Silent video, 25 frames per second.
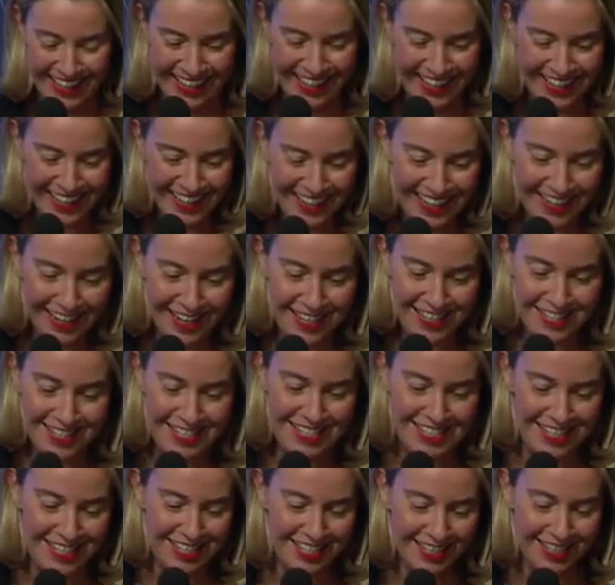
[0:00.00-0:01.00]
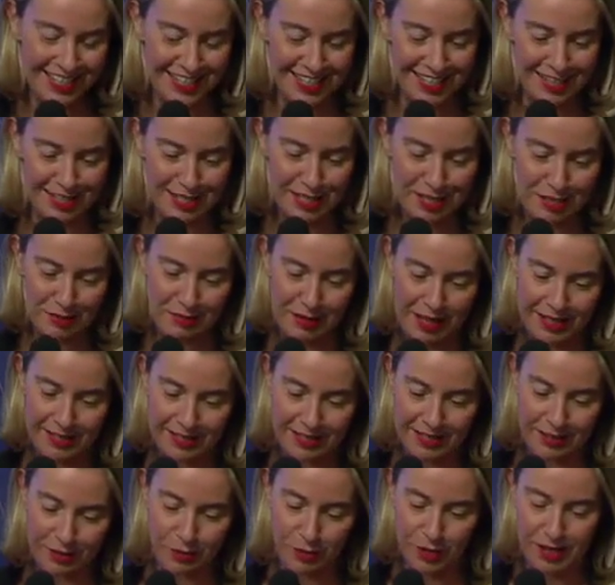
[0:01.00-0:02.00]
Let's
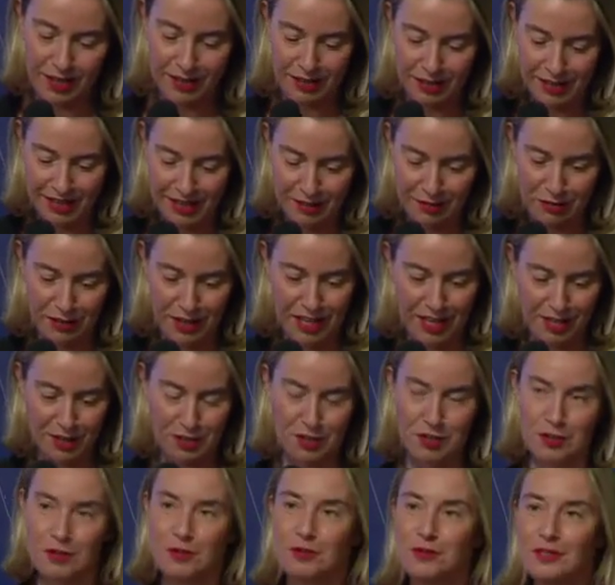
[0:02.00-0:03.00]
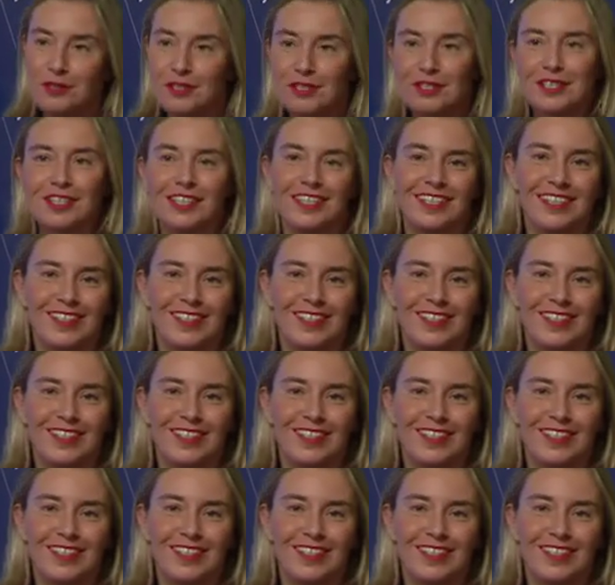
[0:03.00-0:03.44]
dismantle one fake news.